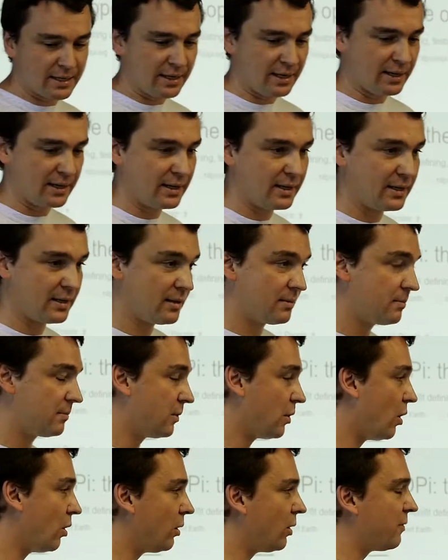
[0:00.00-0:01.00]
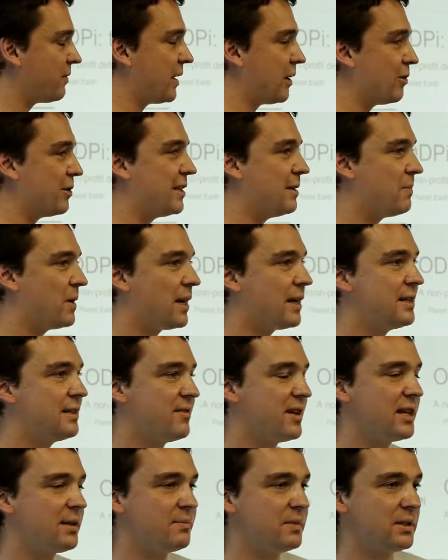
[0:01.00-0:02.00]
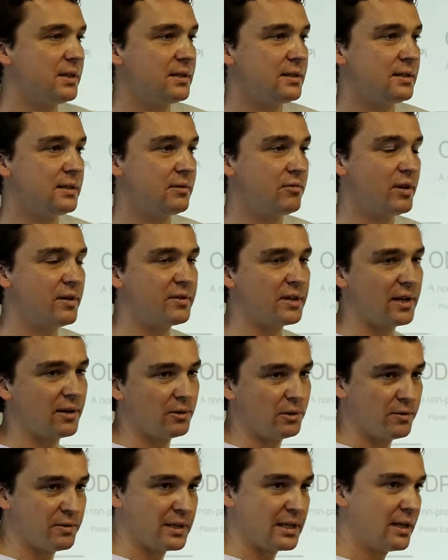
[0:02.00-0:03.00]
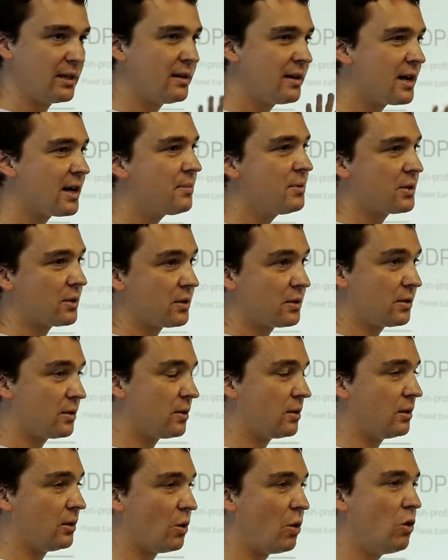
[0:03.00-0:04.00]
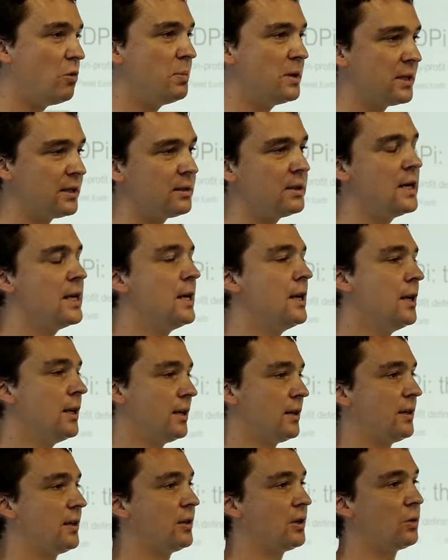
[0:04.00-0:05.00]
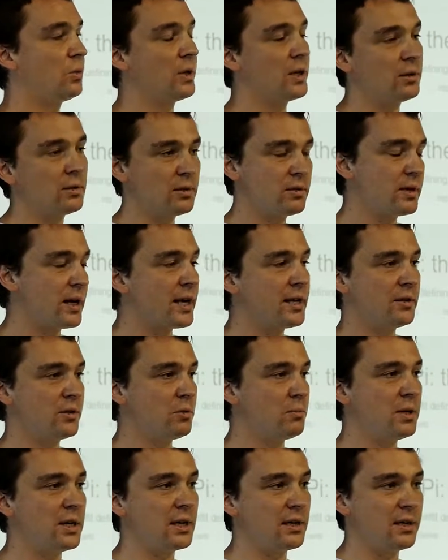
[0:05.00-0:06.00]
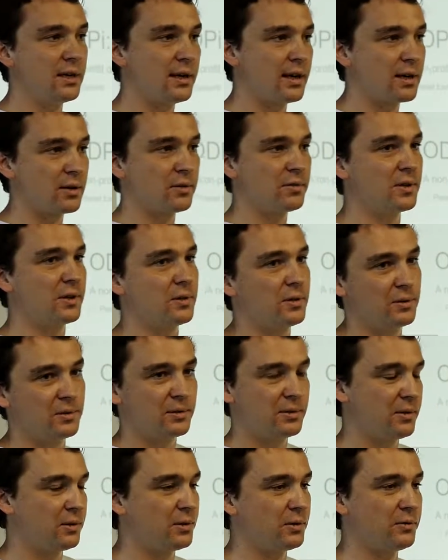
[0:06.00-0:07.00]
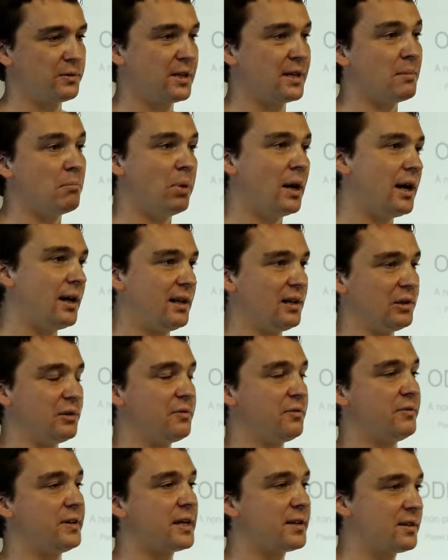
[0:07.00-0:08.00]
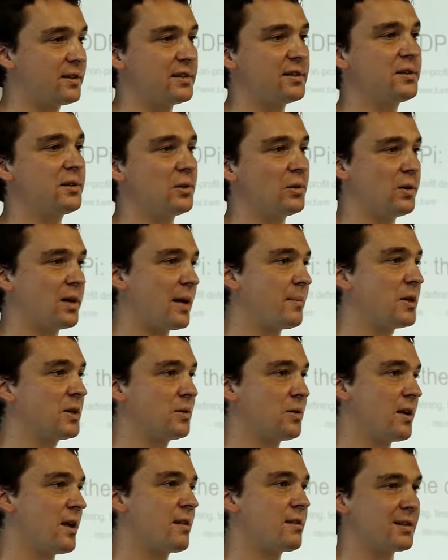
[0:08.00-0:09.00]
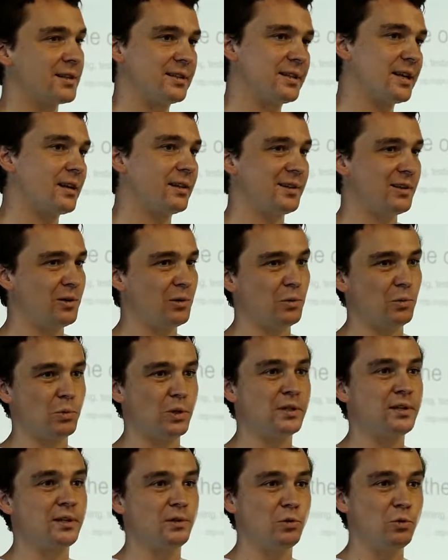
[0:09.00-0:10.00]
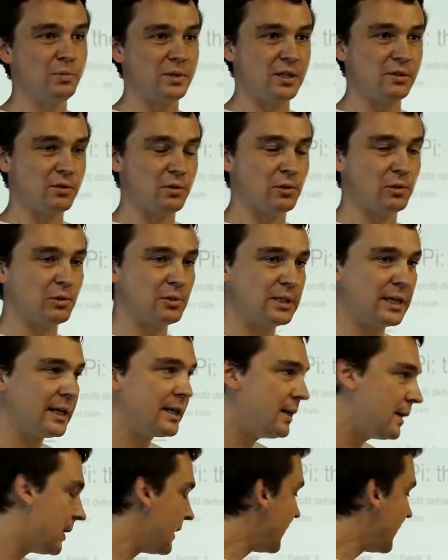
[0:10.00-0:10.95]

all of the ODPi development is driven out of the GitHub, so it's all open. We're not trying to be any kind of, sort of cabal of vendors, coming together and telling you what Hadoop needs to look like.